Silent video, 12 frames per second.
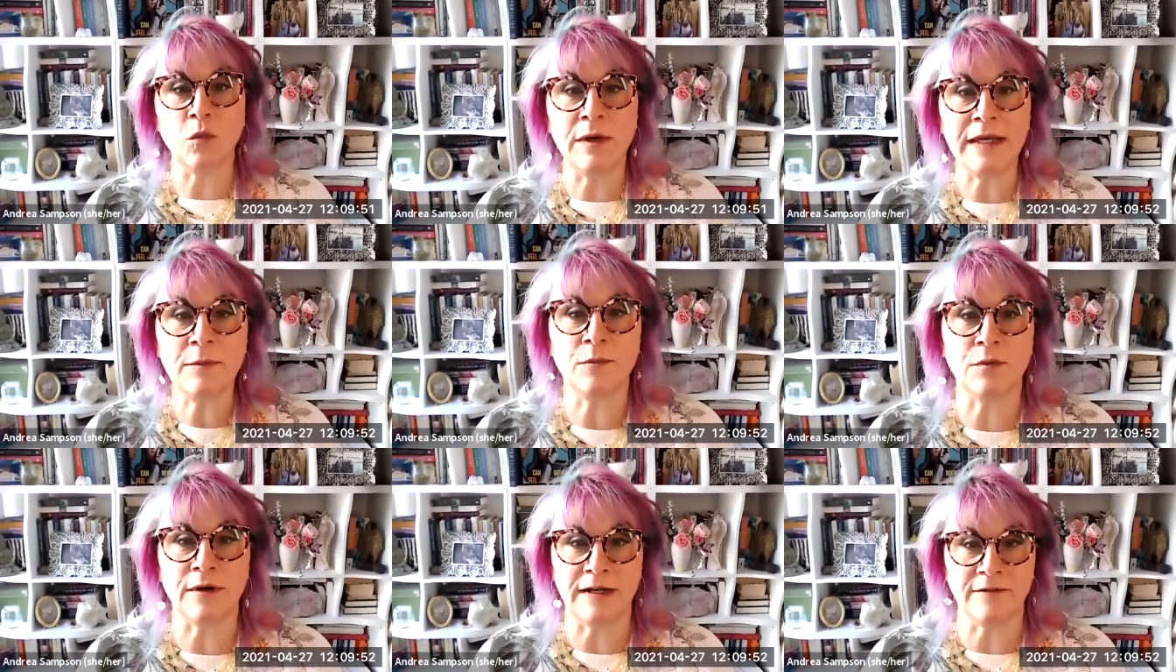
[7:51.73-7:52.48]
We
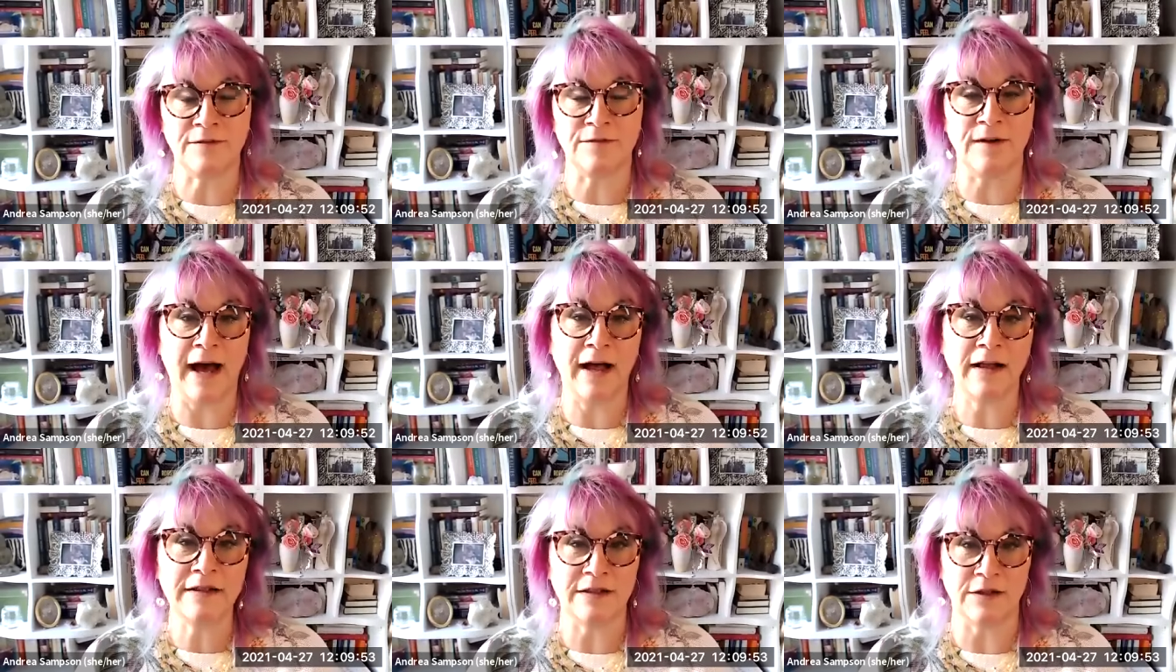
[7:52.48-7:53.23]
bring
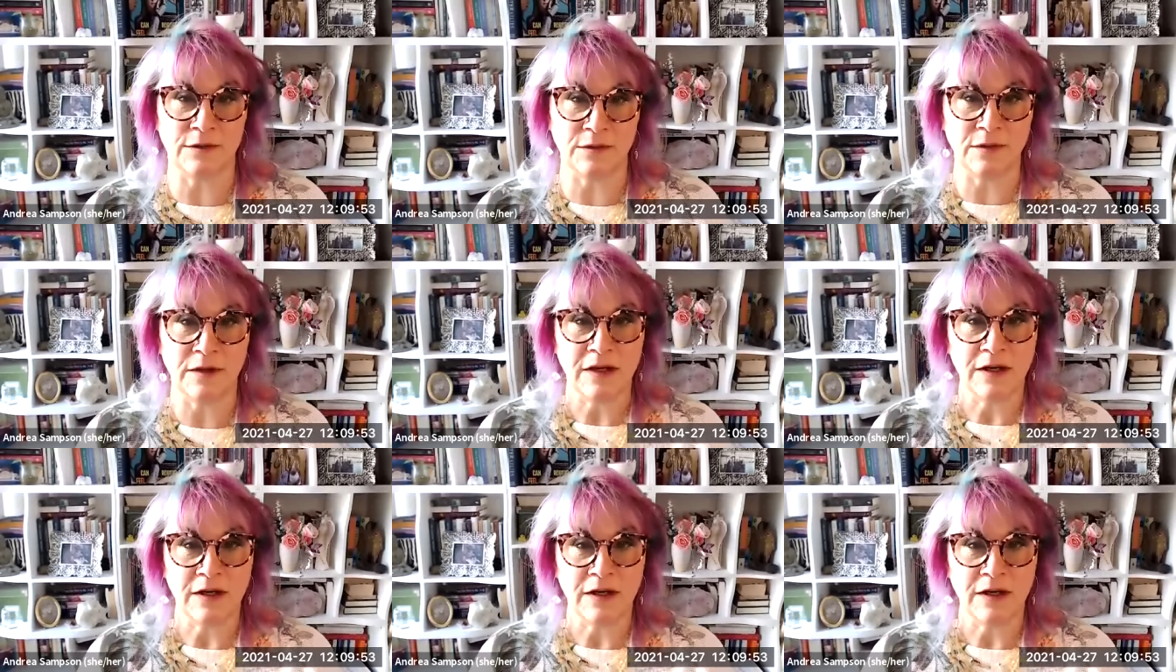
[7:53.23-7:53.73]
value